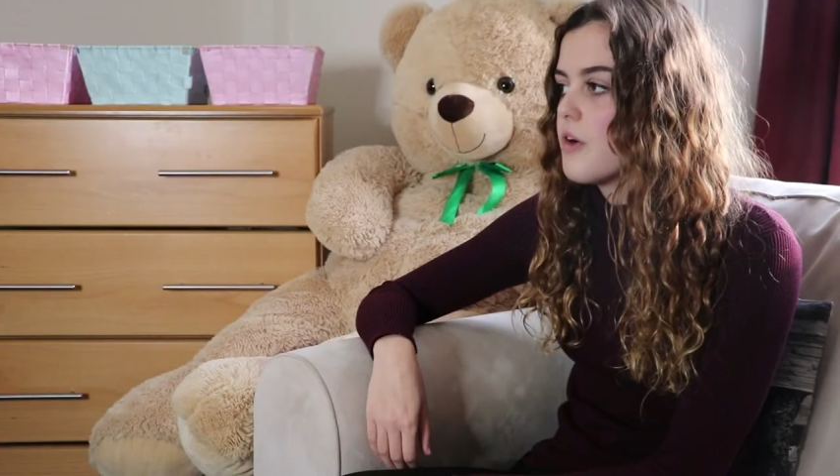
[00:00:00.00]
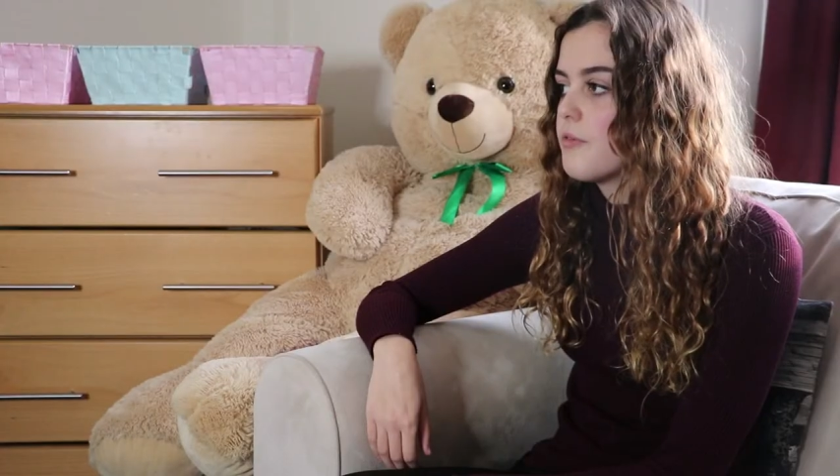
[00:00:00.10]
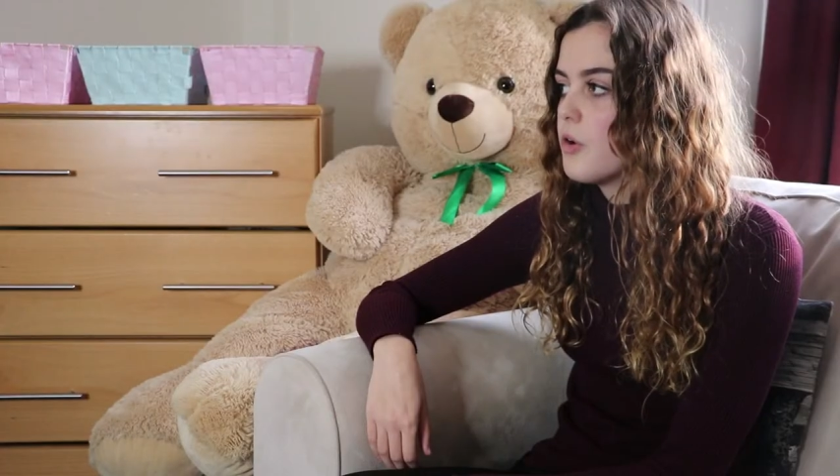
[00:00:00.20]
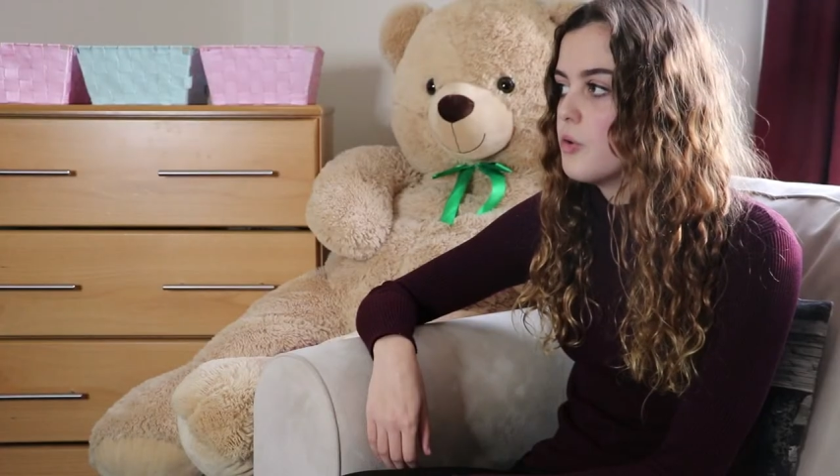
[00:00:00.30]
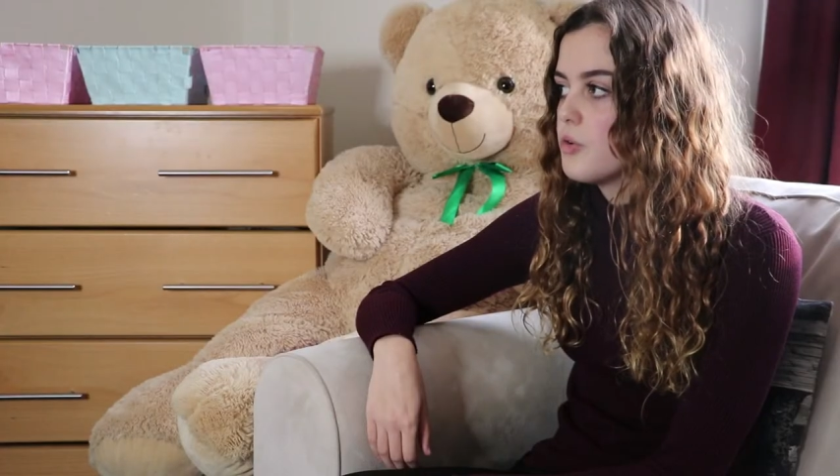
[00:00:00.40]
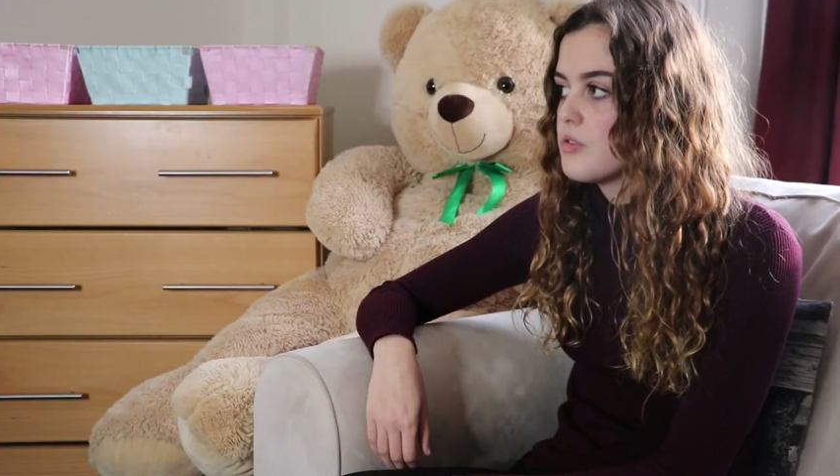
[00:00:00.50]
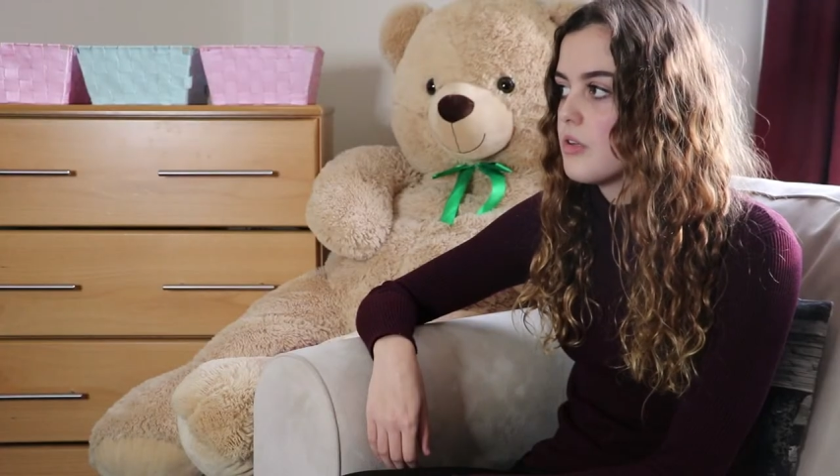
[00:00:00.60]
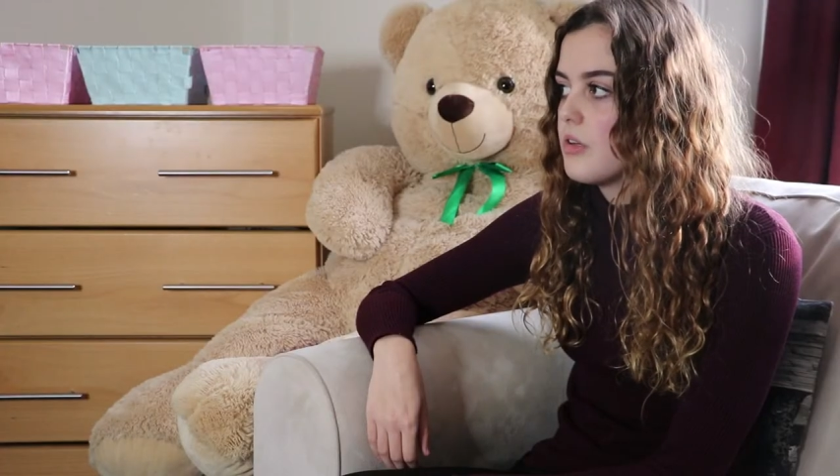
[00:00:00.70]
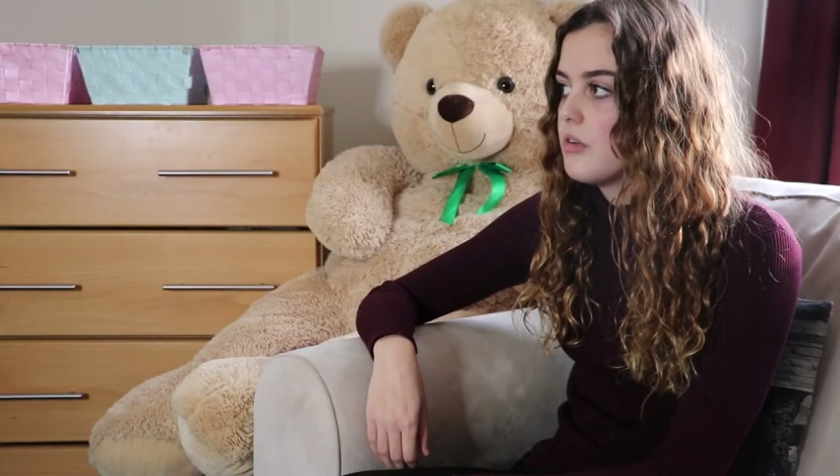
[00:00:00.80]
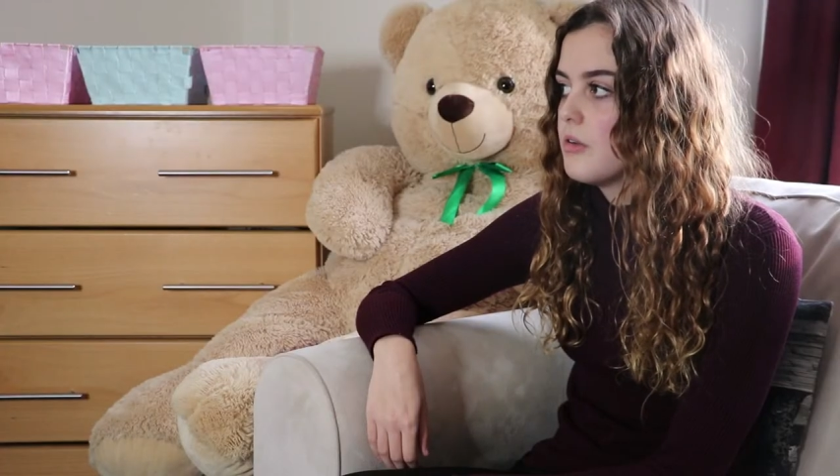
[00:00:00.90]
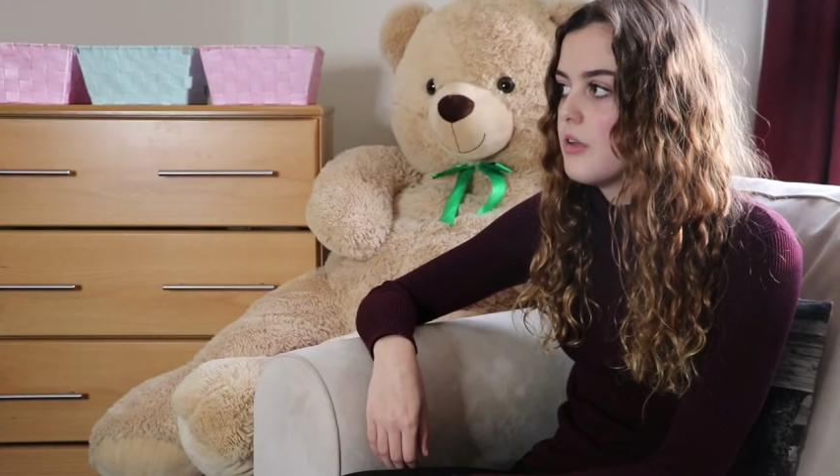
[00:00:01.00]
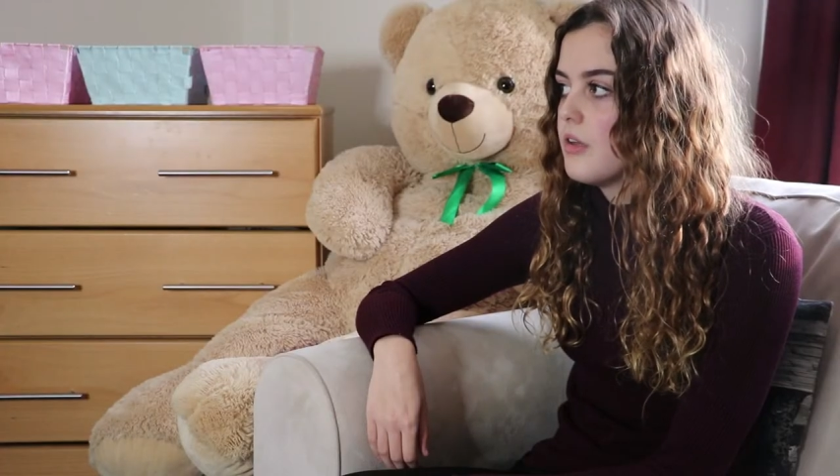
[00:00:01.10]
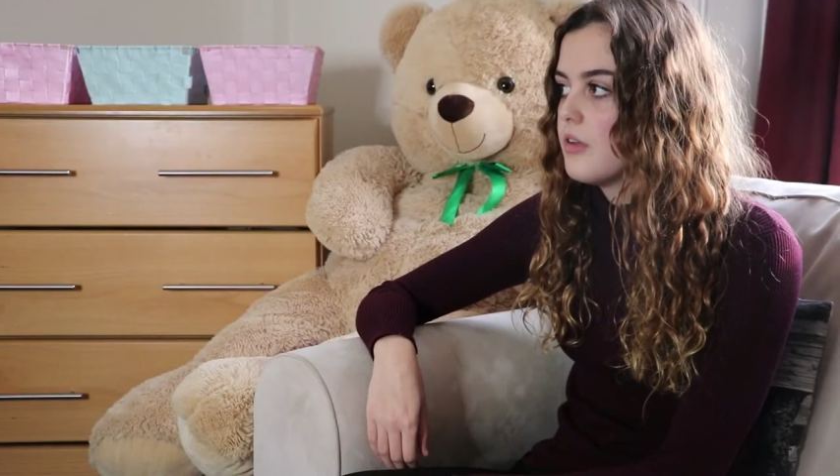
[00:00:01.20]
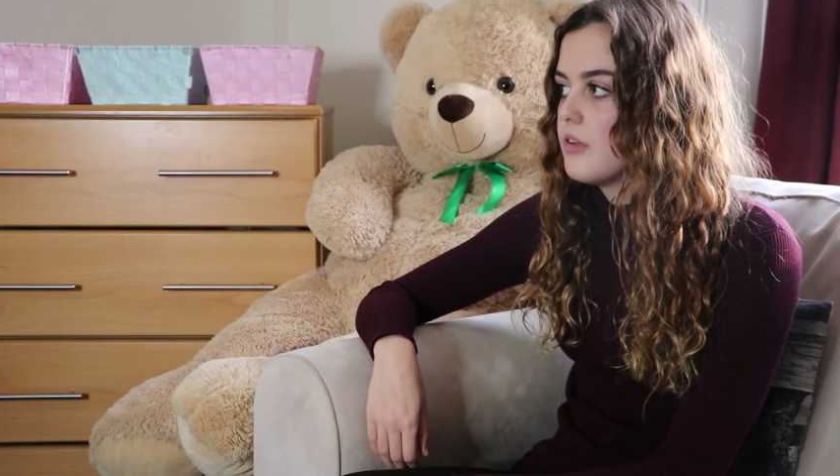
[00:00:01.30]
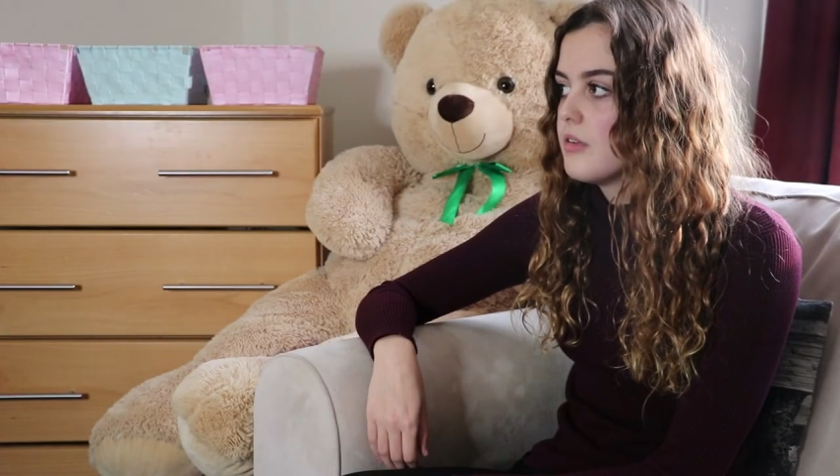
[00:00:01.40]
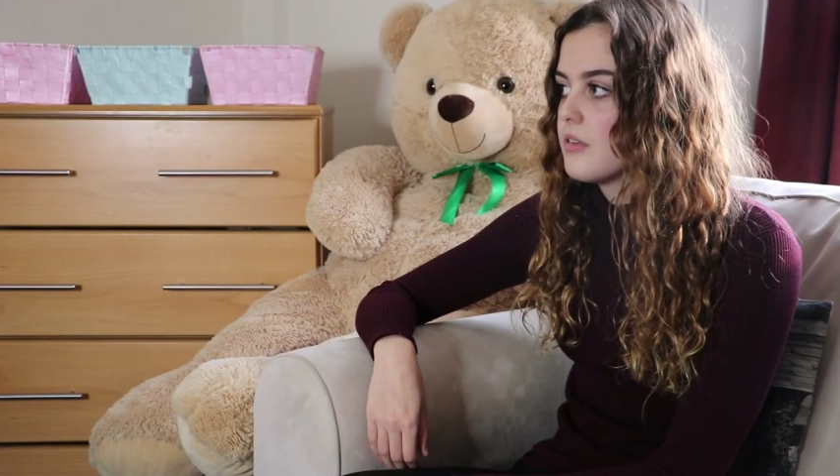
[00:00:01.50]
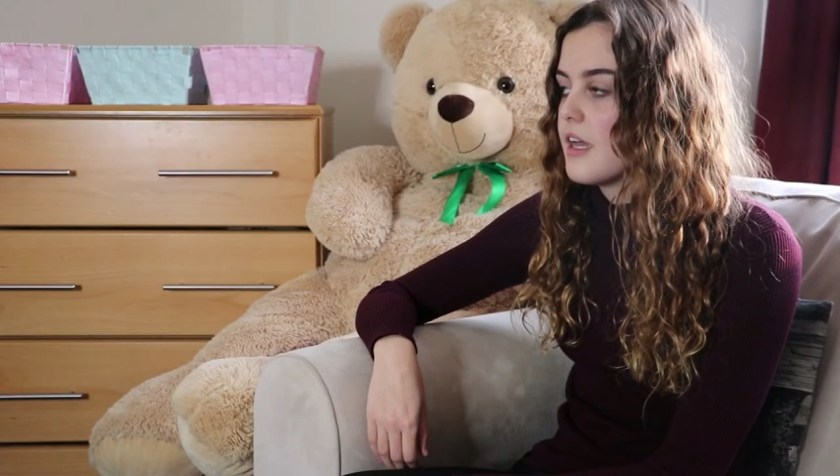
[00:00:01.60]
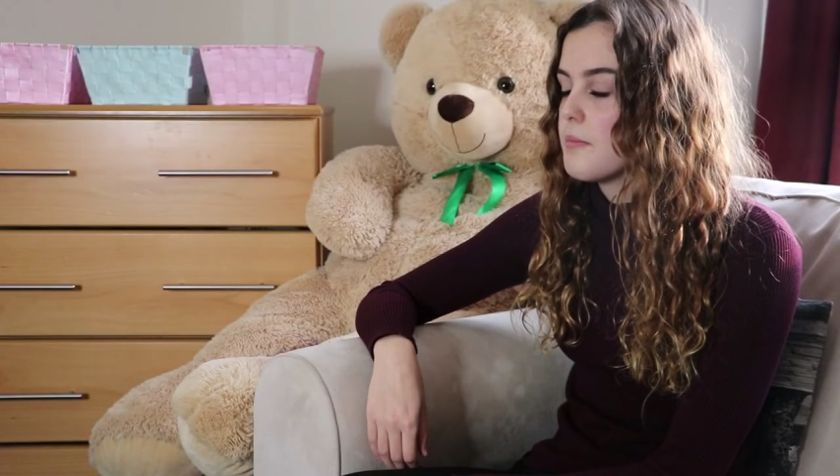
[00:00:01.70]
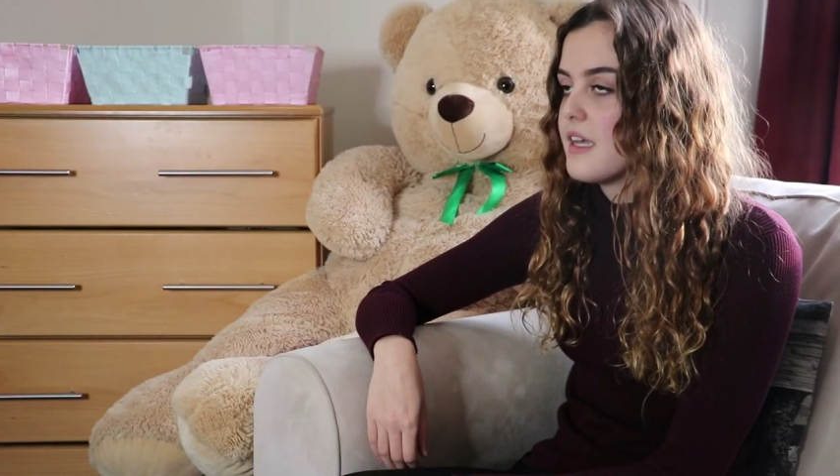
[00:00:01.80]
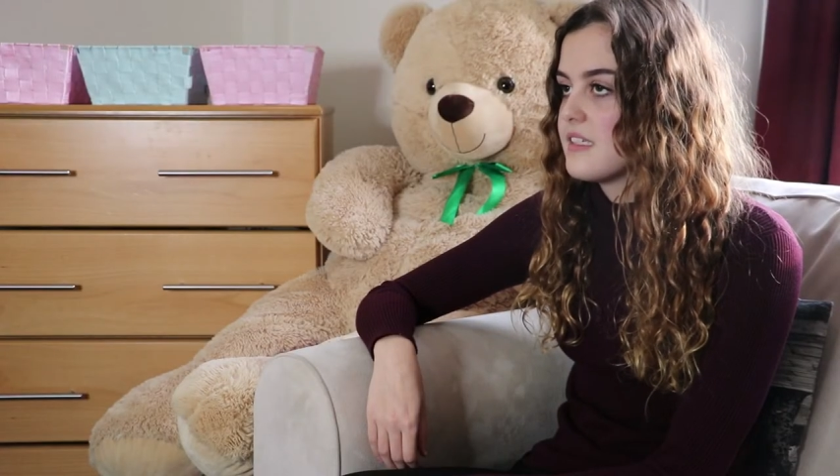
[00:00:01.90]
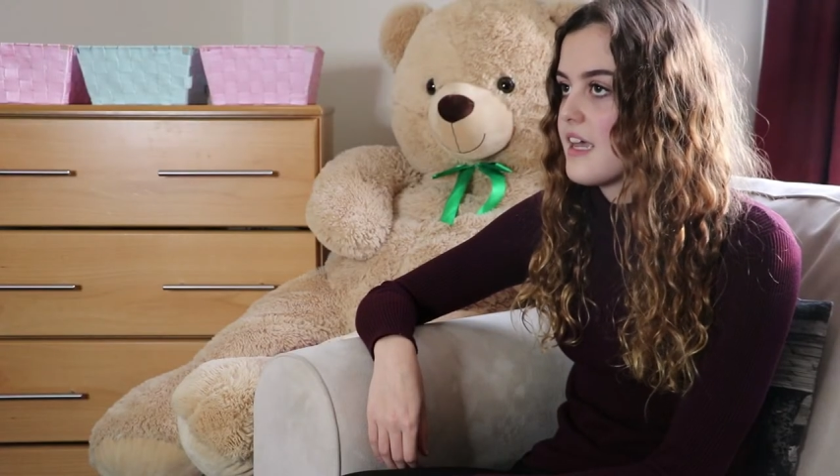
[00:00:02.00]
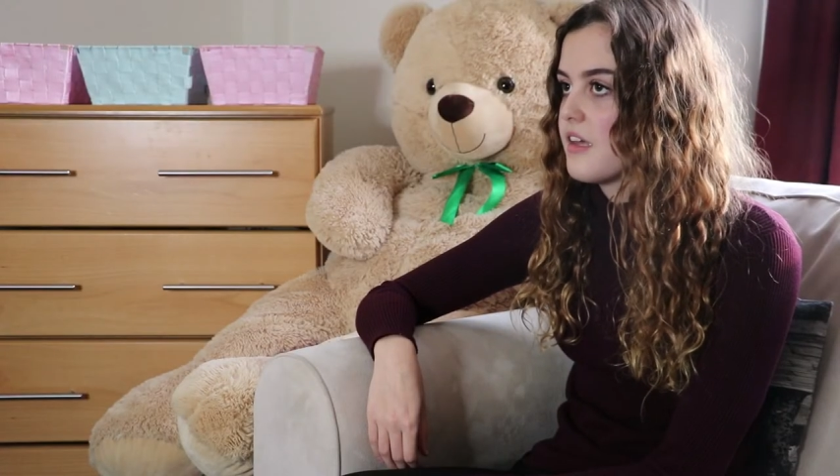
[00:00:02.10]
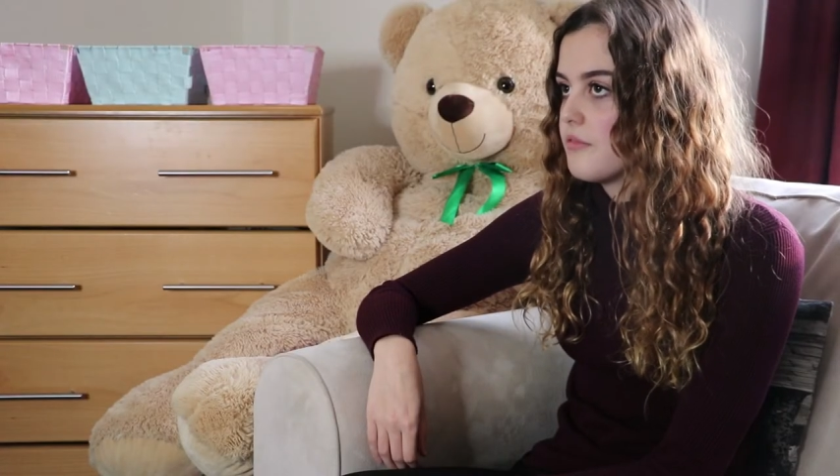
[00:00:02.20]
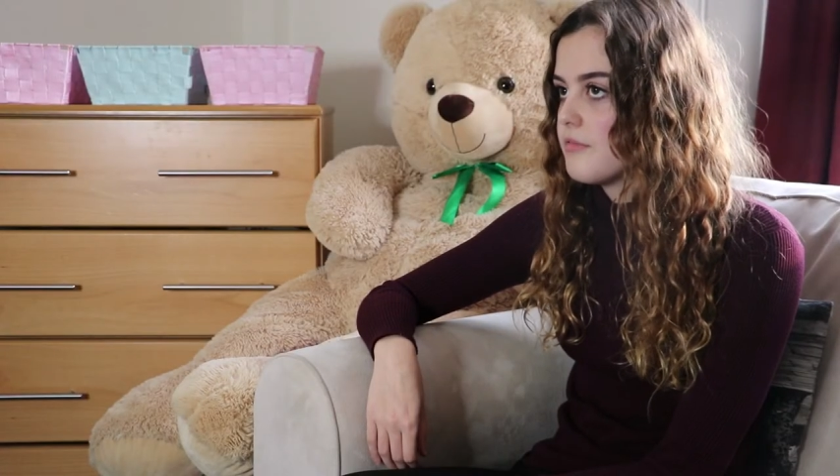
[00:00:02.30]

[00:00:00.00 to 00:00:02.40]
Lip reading: are also like my second